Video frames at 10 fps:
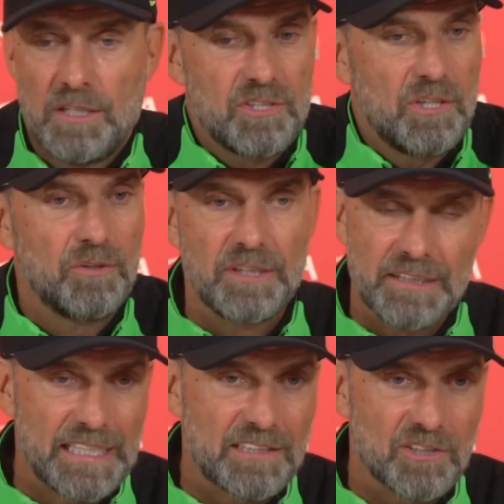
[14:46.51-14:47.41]
So
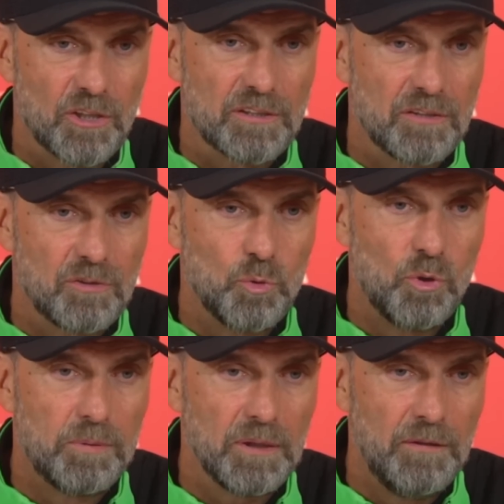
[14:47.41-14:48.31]
that's not
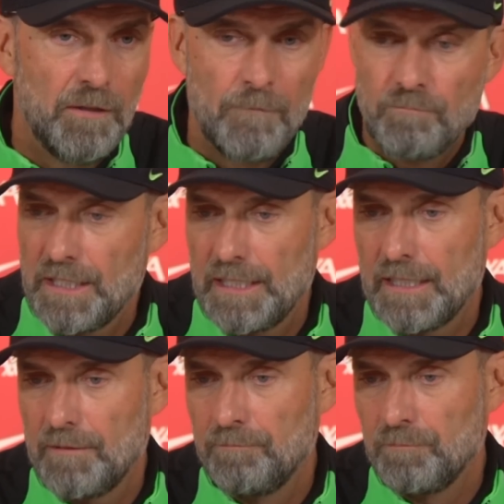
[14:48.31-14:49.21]
doable,
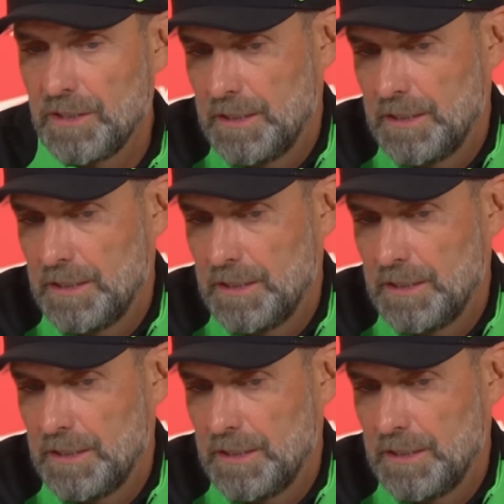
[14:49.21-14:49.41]
um,